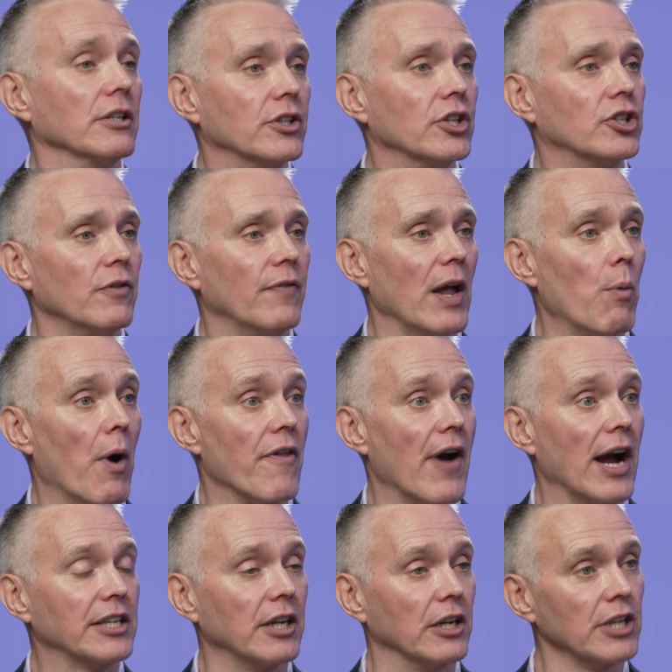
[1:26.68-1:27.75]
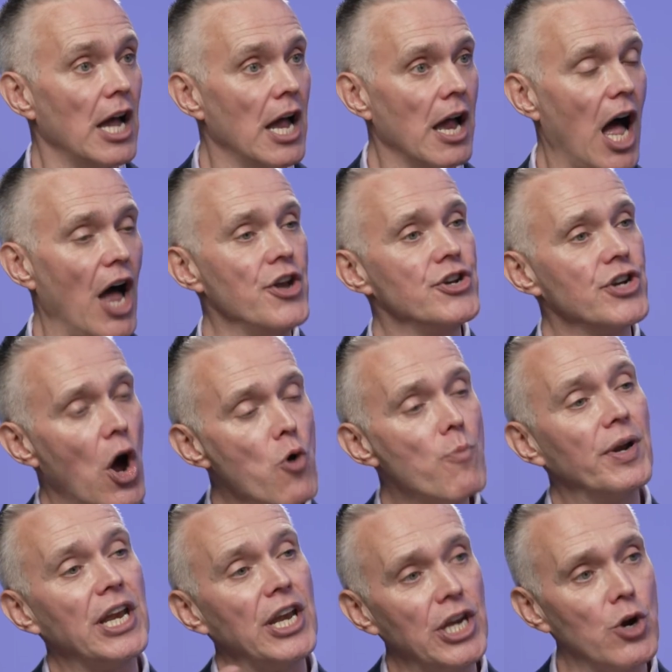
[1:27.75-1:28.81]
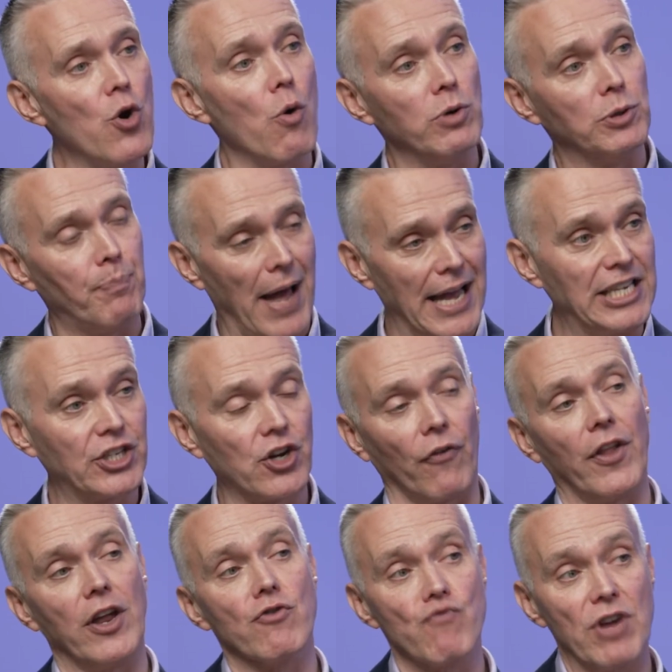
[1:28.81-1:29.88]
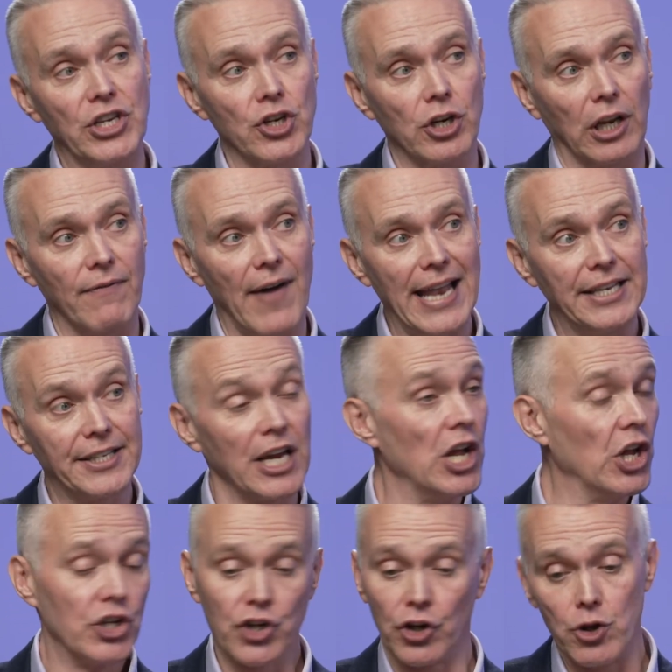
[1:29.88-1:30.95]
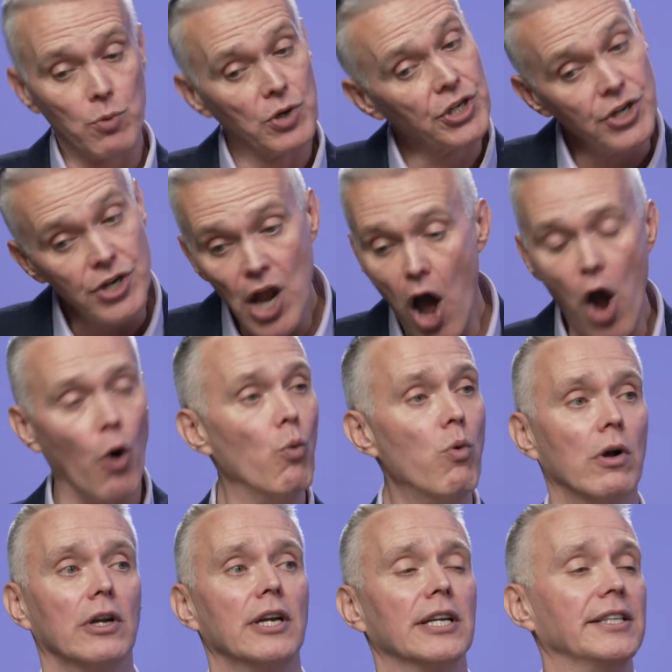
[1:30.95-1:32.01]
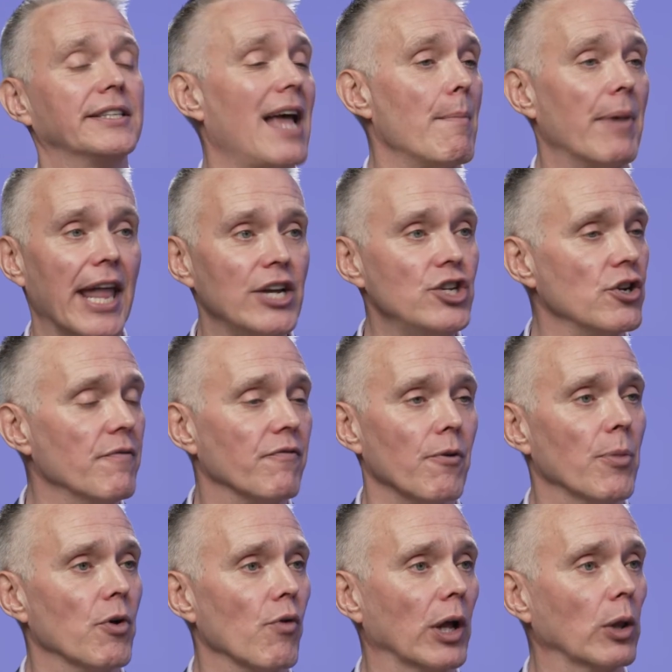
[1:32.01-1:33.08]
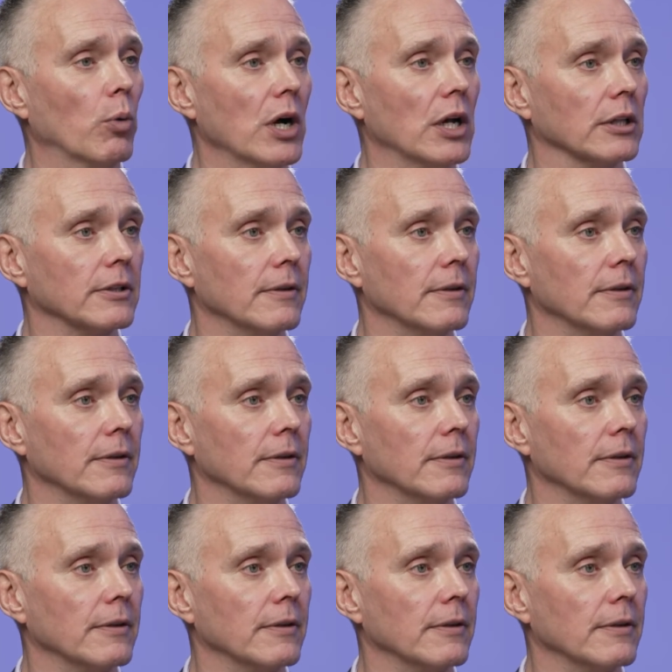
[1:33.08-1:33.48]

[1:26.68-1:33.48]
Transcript: the severe weather exercise. And nobody knew it was based on the original event, so there was no contamination from the real world.